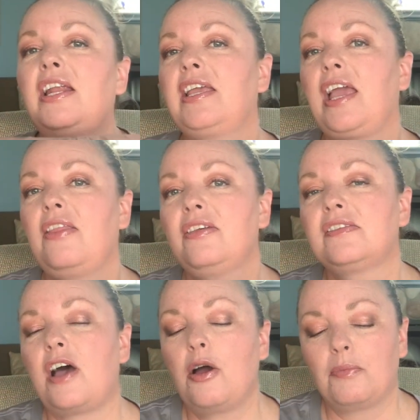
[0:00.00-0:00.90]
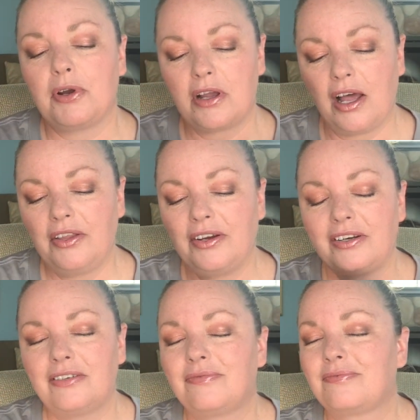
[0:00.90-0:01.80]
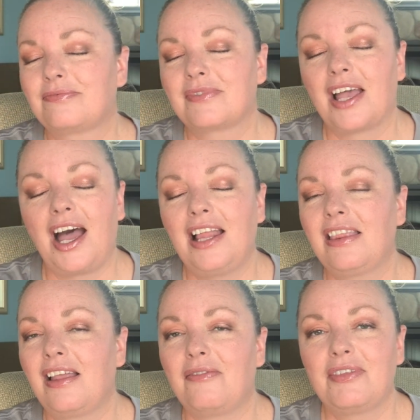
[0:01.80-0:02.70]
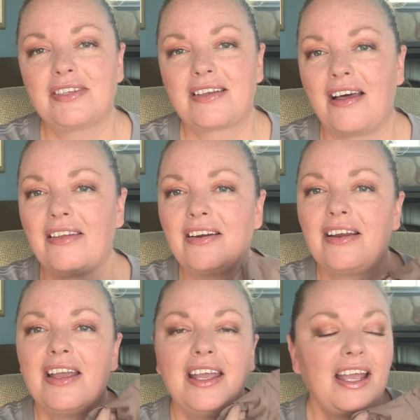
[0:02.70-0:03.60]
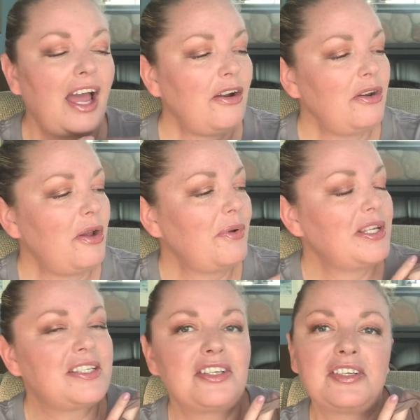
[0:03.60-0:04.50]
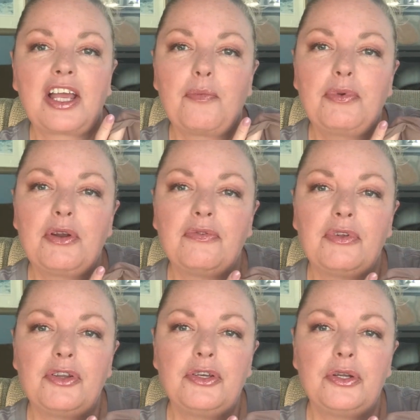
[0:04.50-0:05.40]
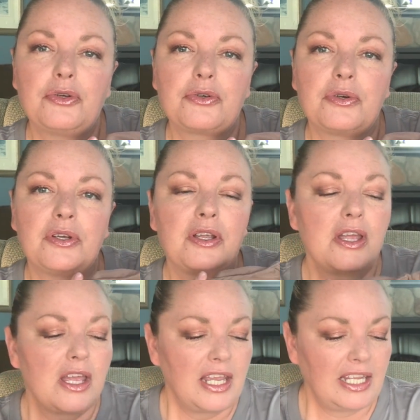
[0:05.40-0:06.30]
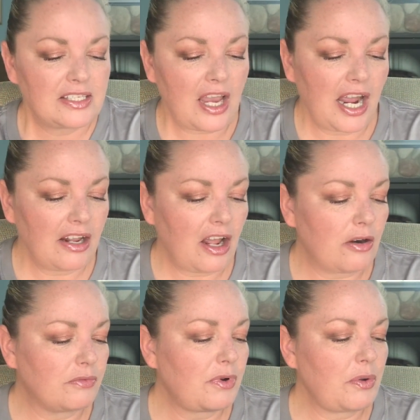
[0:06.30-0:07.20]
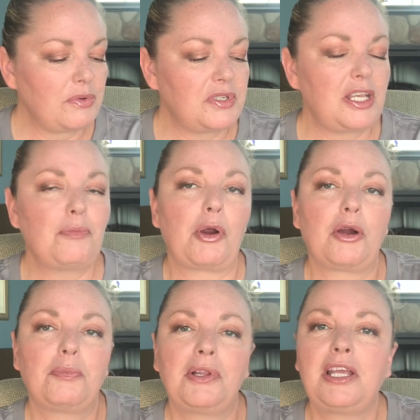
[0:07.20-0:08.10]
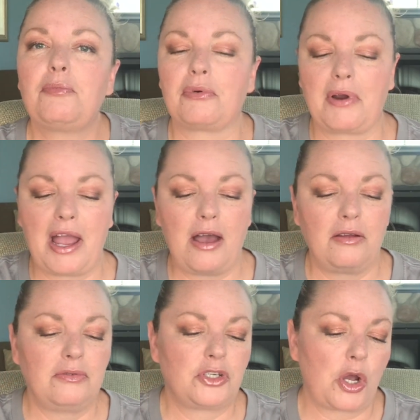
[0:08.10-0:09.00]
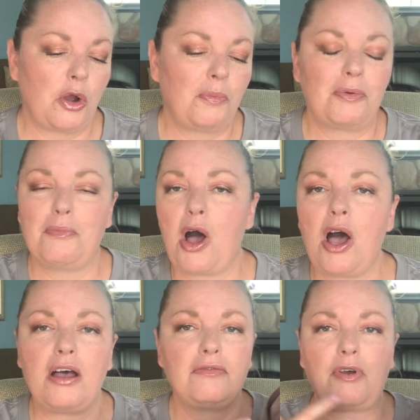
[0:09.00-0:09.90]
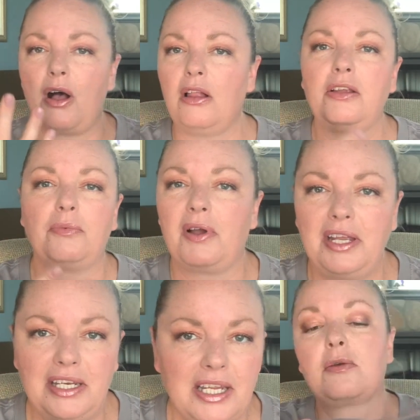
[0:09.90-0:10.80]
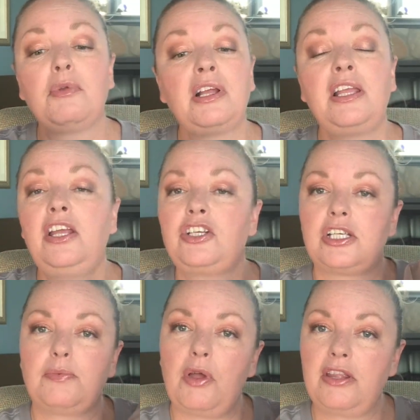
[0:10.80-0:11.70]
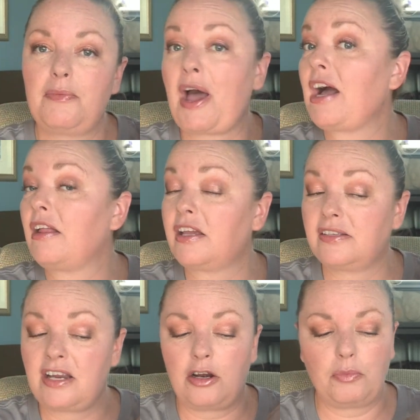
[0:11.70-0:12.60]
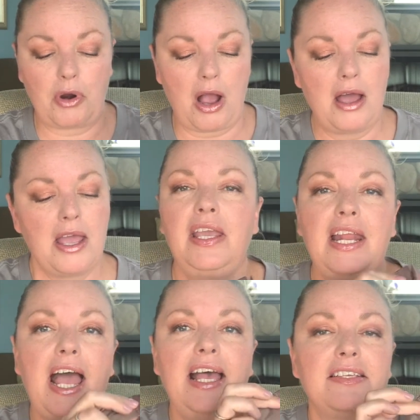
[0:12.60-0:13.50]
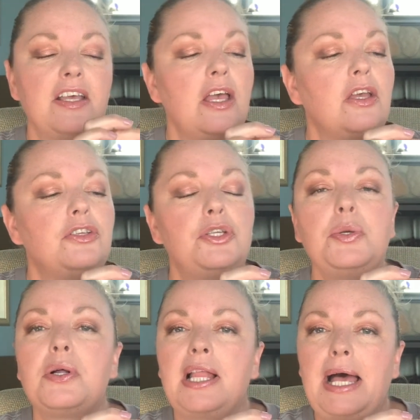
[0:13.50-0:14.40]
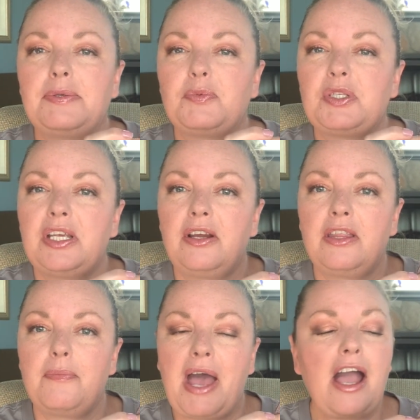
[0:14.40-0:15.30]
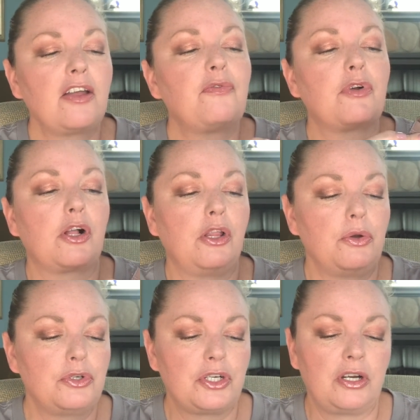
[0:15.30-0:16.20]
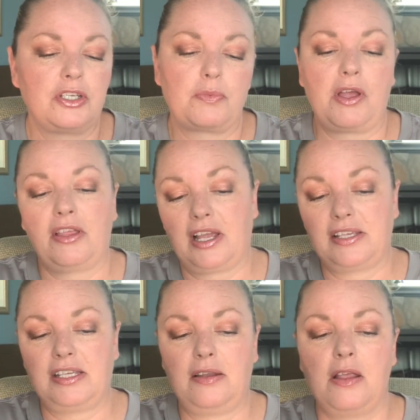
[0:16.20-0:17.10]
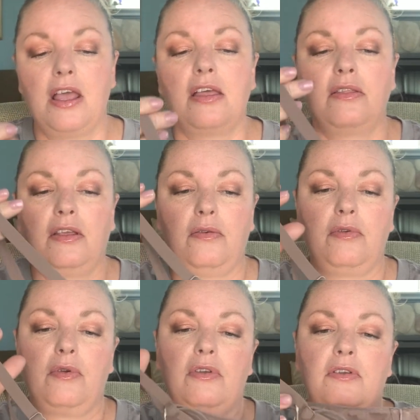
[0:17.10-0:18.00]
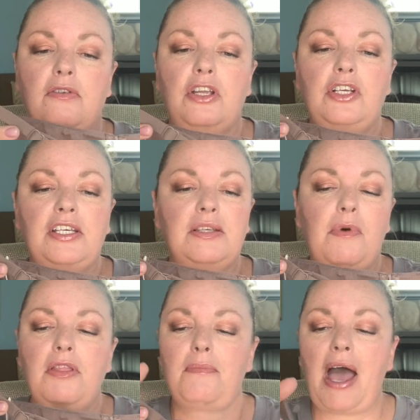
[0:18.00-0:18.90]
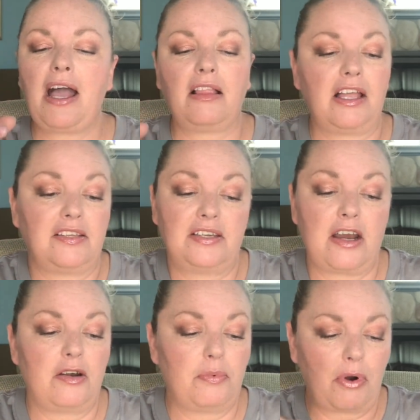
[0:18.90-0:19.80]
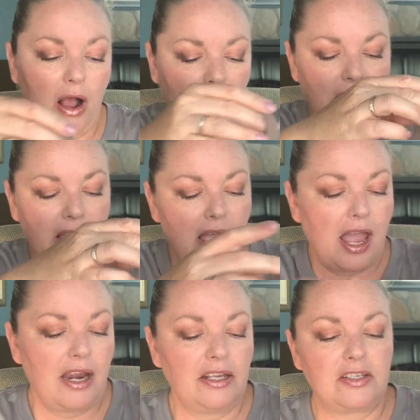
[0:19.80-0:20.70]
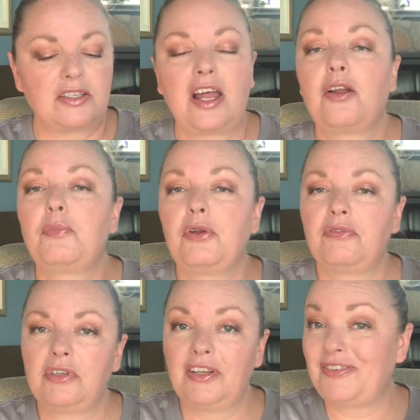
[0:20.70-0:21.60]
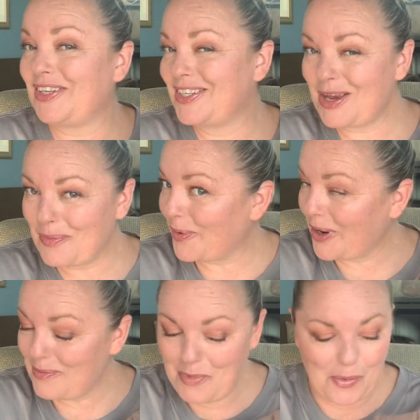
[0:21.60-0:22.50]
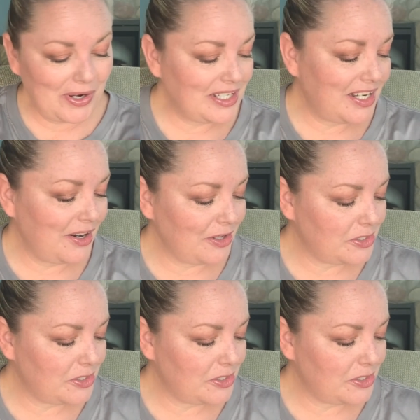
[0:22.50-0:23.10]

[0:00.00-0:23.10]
And again, this umber color, I love this color. I don't know, it's just like a beautiful neutral. It's kind of got a rosy, purpley, brown, taupe, mauve, all in one. Completely adjustable on the back like a standard bra. It has two clasps here in the back for closure as well. Like I said, you can adjust them on the back like a standard bra and it's just got a beautiful lift and separate moment here.